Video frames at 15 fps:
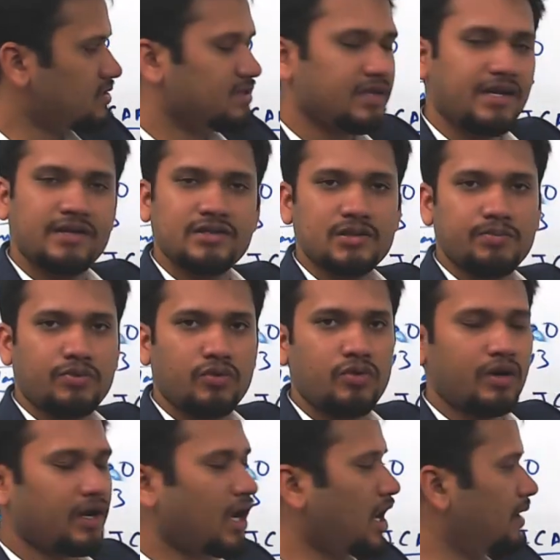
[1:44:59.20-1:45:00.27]
there is a
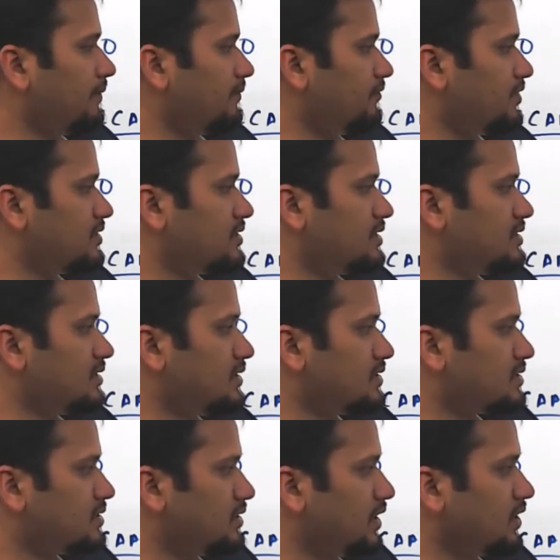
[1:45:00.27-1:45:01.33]
program which is
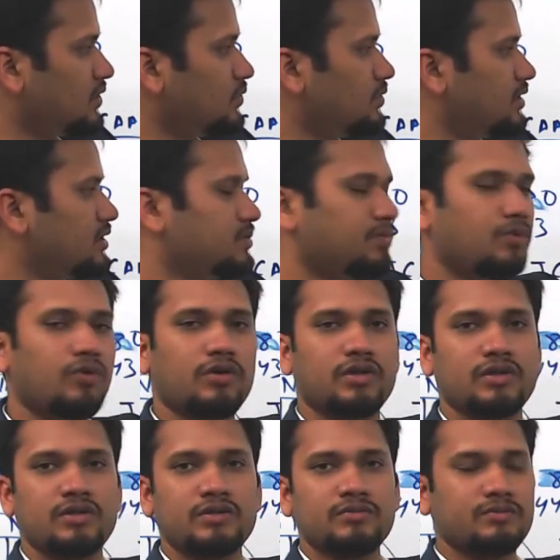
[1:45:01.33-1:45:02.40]
listening to this port.
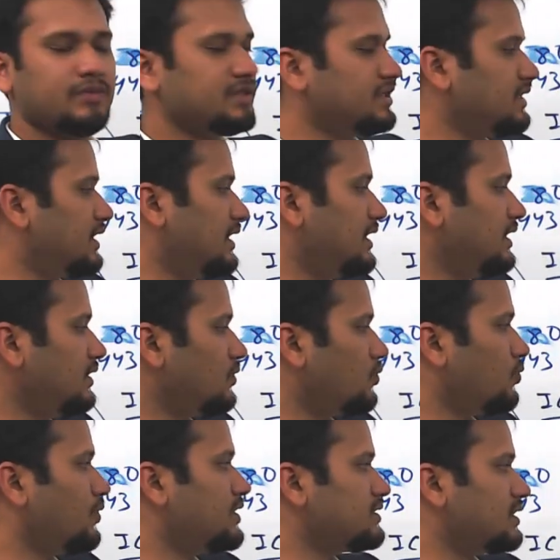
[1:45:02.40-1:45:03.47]
Basically
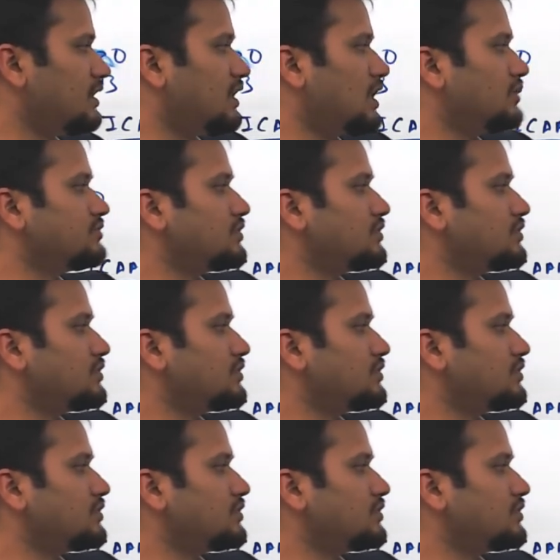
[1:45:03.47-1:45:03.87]
OS allows